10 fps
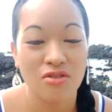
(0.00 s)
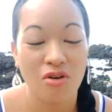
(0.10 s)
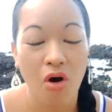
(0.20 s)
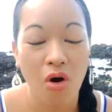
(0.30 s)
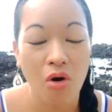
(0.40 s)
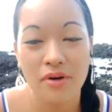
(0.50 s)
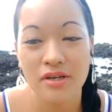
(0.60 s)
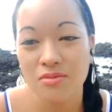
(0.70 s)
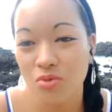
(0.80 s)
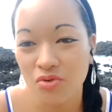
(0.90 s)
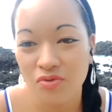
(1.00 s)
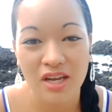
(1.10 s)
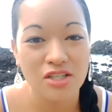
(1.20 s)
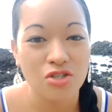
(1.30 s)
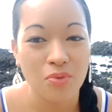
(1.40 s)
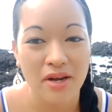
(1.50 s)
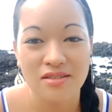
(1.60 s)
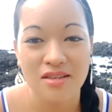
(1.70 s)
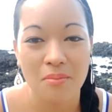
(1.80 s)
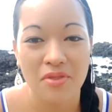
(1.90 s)
always moving and doing
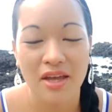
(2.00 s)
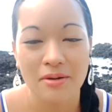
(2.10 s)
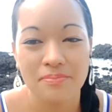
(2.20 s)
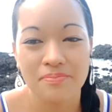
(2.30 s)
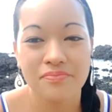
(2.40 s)
something.